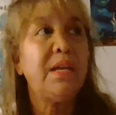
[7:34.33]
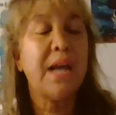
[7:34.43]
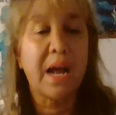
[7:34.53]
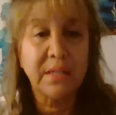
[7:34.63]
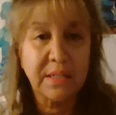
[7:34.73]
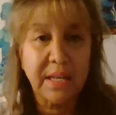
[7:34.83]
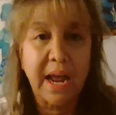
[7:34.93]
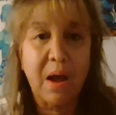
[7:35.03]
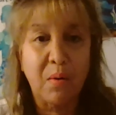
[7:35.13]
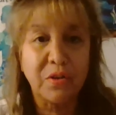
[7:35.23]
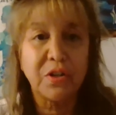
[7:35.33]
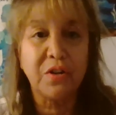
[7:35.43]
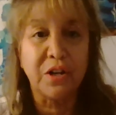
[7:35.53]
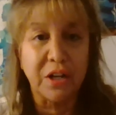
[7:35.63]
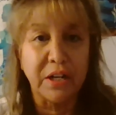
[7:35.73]
yes, the hours are
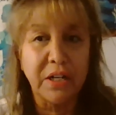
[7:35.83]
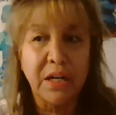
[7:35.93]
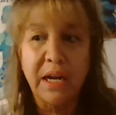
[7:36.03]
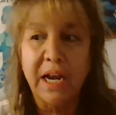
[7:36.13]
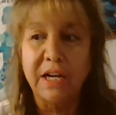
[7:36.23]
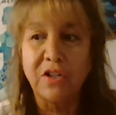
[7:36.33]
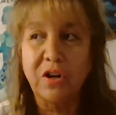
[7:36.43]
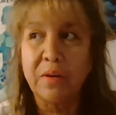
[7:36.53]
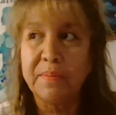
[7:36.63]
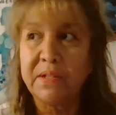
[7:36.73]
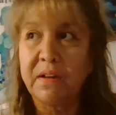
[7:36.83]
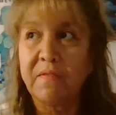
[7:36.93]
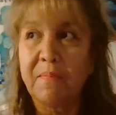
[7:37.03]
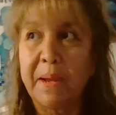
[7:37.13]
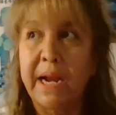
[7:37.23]
good in terms
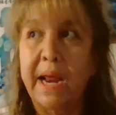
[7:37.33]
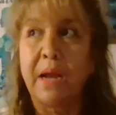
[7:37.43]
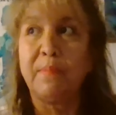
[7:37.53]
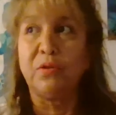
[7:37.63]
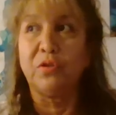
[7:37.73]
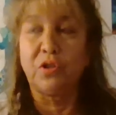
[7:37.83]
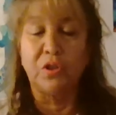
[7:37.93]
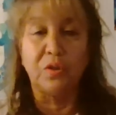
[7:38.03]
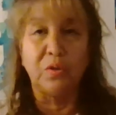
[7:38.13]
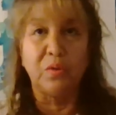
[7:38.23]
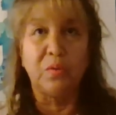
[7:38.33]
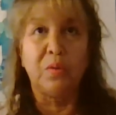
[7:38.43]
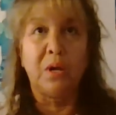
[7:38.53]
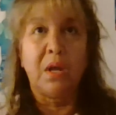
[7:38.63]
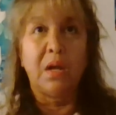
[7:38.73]
of being able
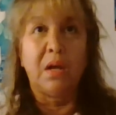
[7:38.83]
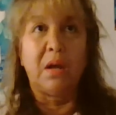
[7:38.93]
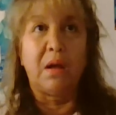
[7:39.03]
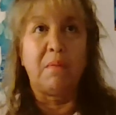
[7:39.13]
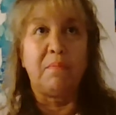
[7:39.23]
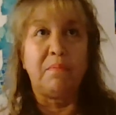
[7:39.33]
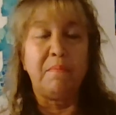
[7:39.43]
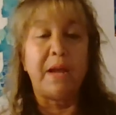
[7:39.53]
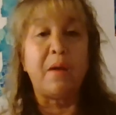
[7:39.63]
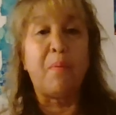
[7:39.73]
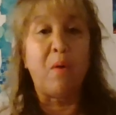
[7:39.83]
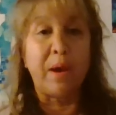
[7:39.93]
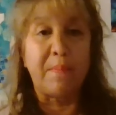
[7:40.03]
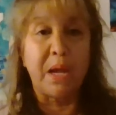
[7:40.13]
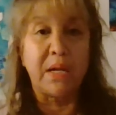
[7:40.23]
to make
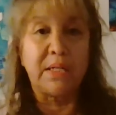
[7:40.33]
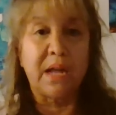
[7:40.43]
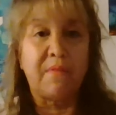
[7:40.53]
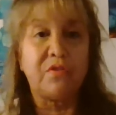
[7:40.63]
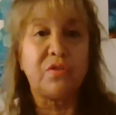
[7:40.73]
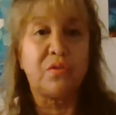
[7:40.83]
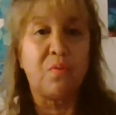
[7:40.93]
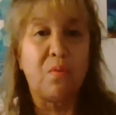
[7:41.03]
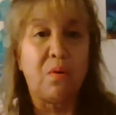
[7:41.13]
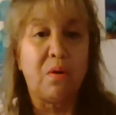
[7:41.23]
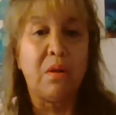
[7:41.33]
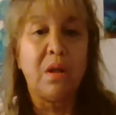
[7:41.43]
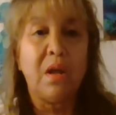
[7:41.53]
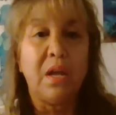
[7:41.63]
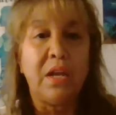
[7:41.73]
appointments after school,
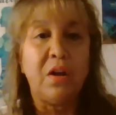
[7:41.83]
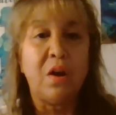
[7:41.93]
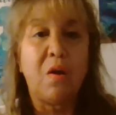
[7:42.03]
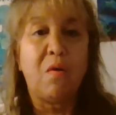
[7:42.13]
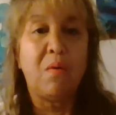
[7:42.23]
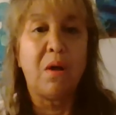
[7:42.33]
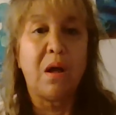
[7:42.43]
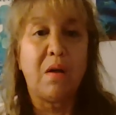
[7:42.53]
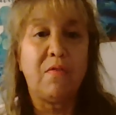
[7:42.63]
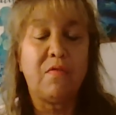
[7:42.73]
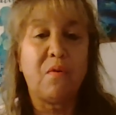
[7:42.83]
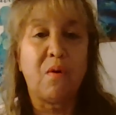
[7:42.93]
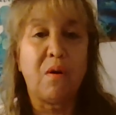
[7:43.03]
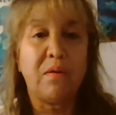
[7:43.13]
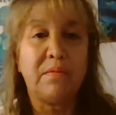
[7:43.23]

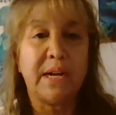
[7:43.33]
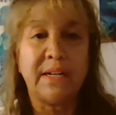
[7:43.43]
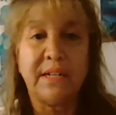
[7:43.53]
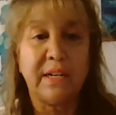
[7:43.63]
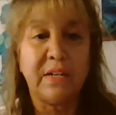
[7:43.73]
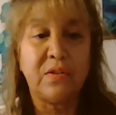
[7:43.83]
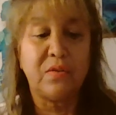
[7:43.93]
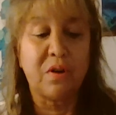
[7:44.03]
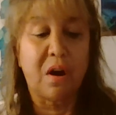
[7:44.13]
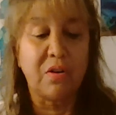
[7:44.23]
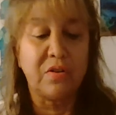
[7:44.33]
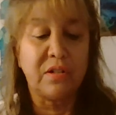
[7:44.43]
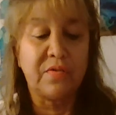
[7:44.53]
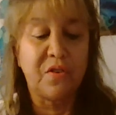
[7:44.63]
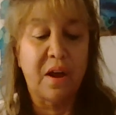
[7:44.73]
for dentists or
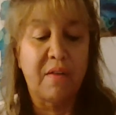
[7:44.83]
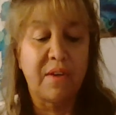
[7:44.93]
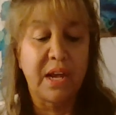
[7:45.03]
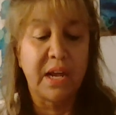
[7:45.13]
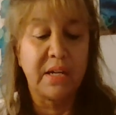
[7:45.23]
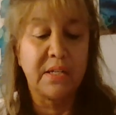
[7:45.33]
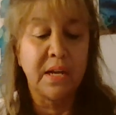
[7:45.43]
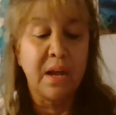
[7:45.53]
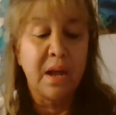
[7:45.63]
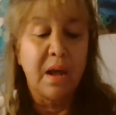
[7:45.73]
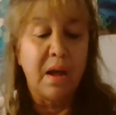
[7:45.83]
doctors if you have kids.